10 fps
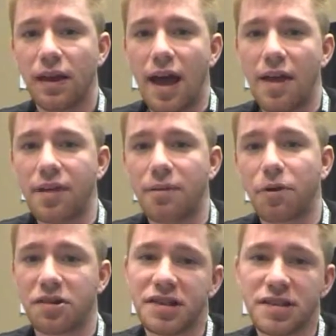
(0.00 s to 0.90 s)
and then
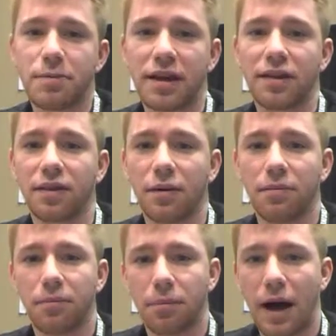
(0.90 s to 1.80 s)
participate in
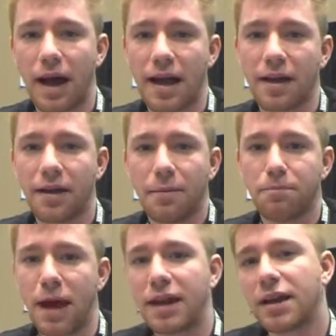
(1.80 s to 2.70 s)
them by
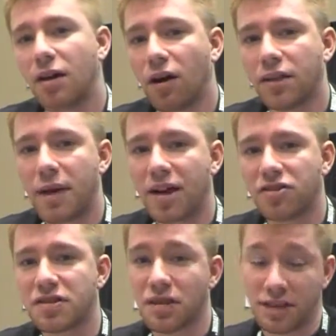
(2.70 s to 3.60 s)
betting on the matches,